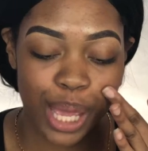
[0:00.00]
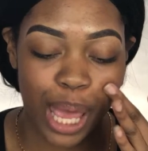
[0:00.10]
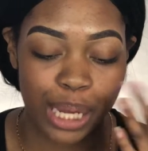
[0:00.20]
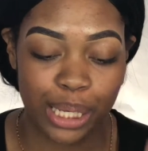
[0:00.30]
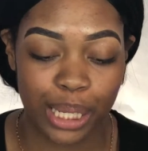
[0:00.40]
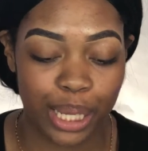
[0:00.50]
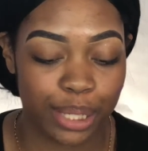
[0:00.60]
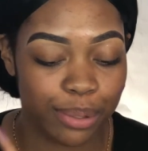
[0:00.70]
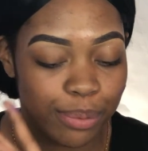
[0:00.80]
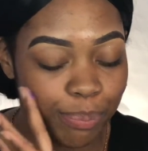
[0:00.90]
I need
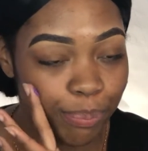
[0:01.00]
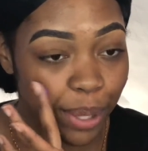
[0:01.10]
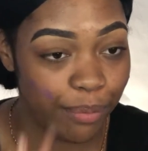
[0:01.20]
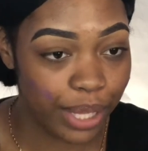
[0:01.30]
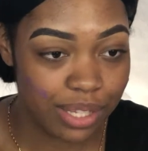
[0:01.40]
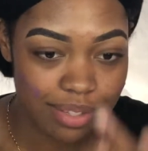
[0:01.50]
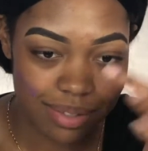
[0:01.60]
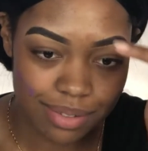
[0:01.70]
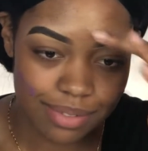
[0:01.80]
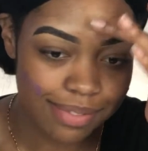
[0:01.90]
because my face
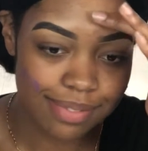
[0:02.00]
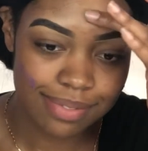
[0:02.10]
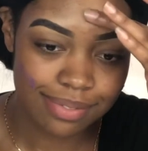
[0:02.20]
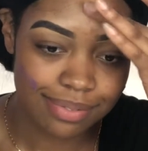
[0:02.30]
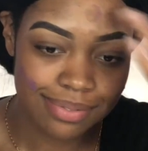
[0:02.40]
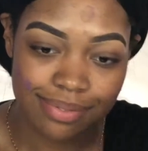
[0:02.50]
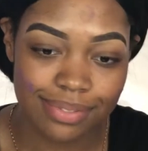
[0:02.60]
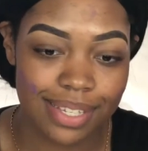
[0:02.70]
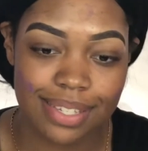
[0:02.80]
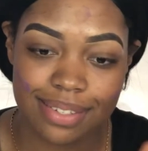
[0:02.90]

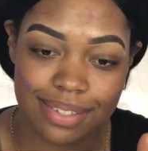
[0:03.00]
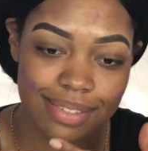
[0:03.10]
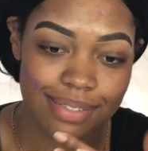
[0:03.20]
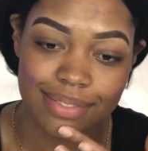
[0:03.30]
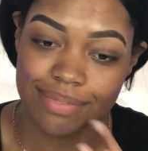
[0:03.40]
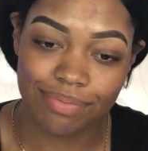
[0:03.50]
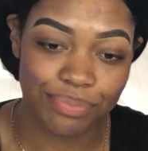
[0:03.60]
is